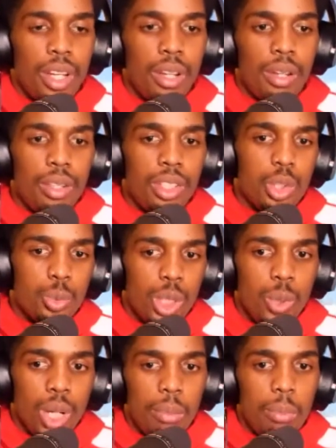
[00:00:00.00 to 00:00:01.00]
to
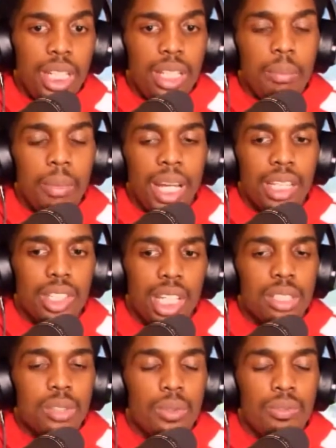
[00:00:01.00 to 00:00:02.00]
rewind, me and him actually got
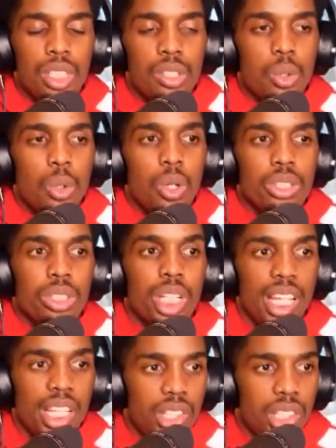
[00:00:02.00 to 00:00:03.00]
into a physical
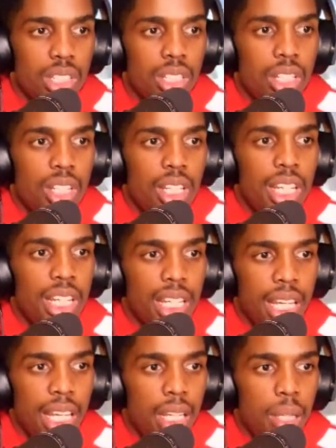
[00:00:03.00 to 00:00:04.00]
altercation in a
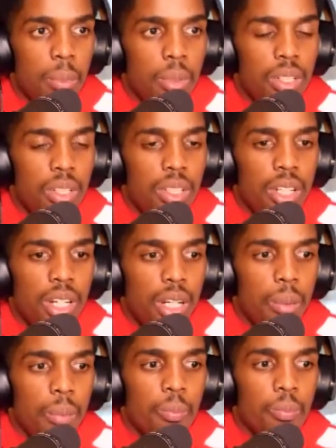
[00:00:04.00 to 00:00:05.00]
game
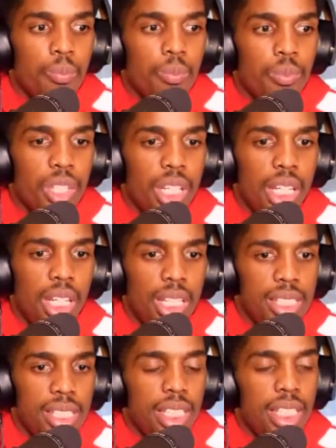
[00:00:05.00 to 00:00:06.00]
um, in
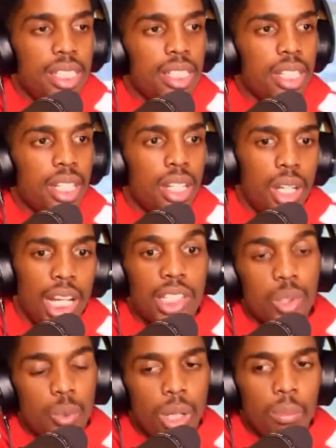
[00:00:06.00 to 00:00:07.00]
Zenit, uh,
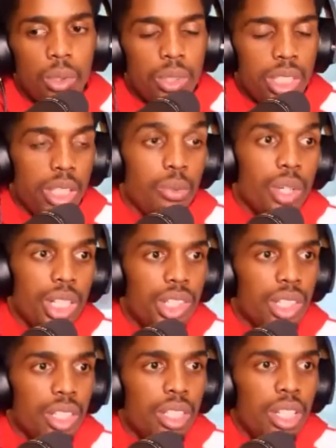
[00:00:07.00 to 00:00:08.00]
actually where I'm going in
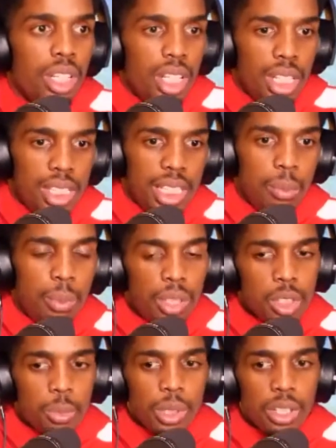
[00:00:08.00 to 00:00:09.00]
Russia, in St.
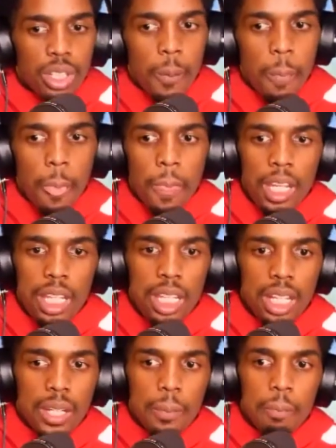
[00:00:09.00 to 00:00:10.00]
Petersburg. He
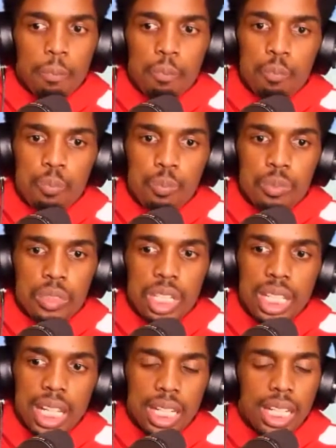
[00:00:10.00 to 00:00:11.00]
um, he
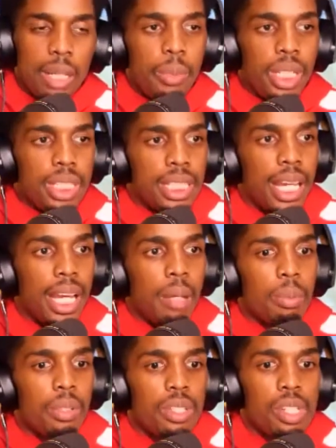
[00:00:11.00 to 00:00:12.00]
kind of gave me a tap,
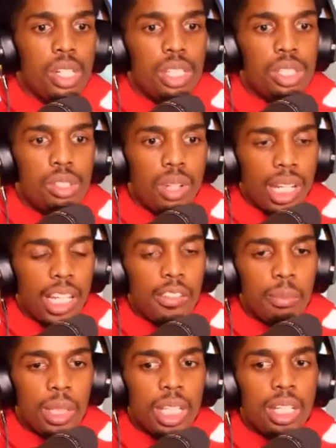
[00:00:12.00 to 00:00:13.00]
so I gave him
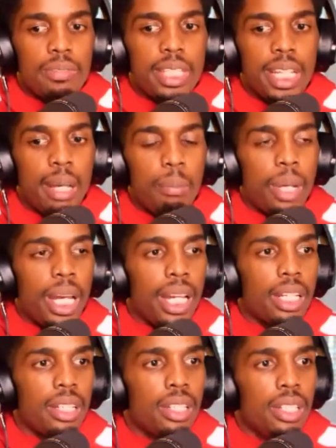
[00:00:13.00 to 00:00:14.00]
a love tap
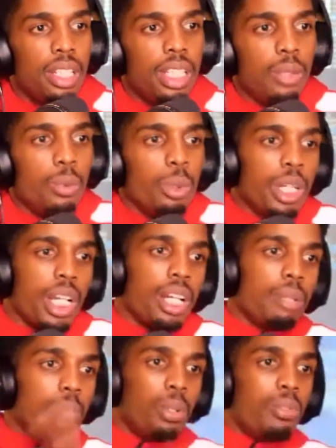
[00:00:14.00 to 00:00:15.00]
back, and then we were kind
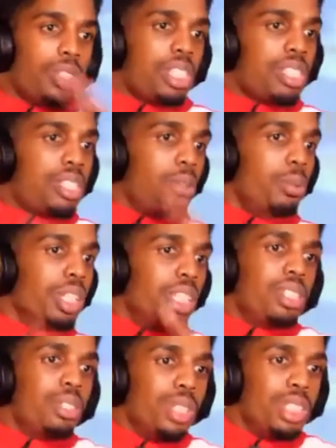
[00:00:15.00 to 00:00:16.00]
of both just doing this
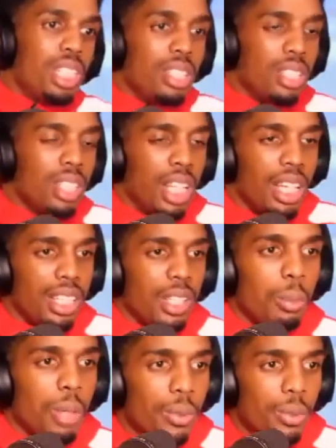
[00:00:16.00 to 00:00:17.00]
to each other, like
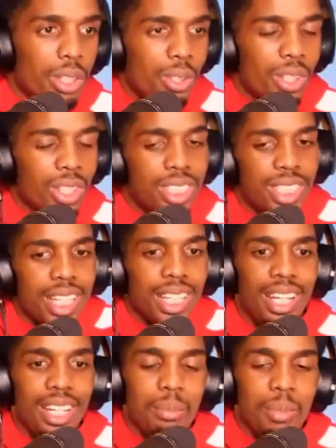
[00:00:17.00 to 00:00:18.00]
nobody wanted to cross that
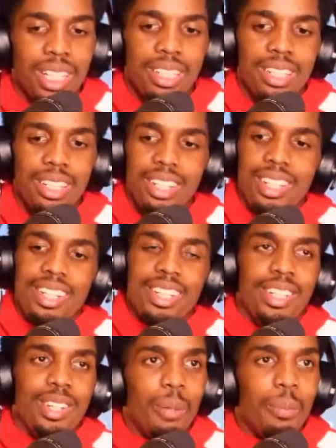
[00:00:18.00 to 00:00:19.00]
line. I'm like,
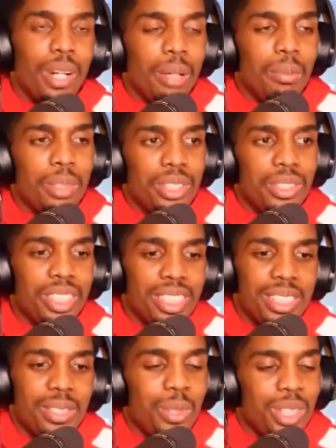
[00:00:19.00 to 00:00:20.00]
yo, I promise you, this
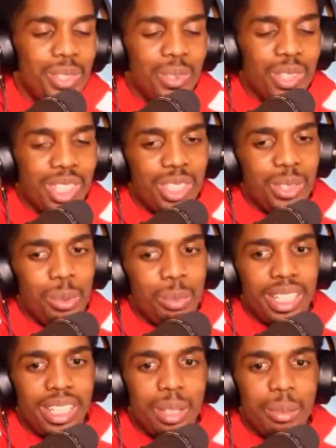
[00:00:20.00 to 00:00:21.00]
isn't what you want to do, but
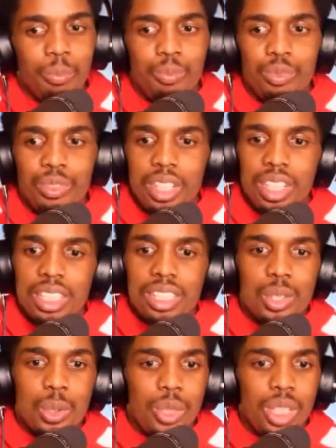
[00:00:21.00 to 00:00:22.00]
um, so
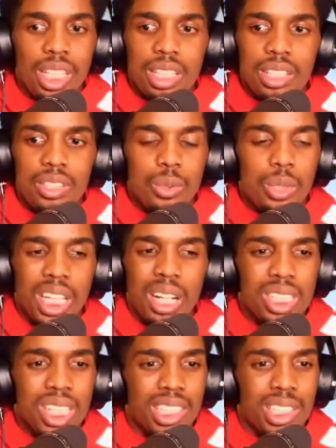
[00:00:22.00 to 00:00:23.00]
we get into it. That was
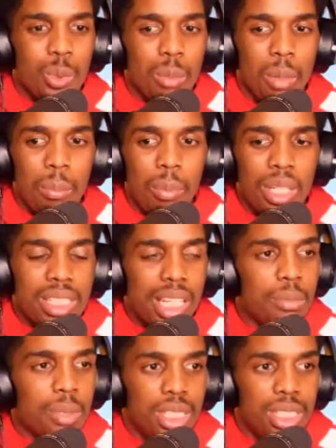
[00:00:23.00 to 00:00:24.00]
actually one of my best
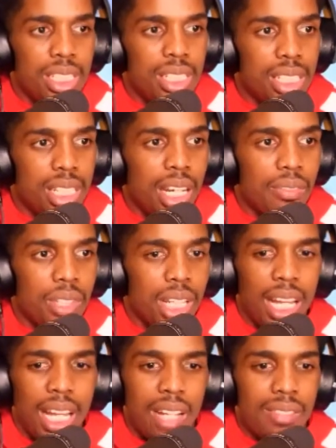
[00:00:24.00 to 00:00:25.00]
games of the season. After that
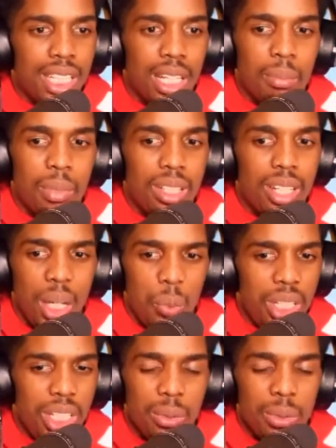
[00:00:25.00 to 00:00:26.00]
halftime, I, went
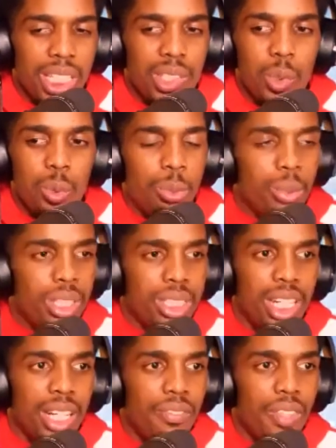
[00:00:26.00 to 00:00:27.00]
in there with like two points and I finished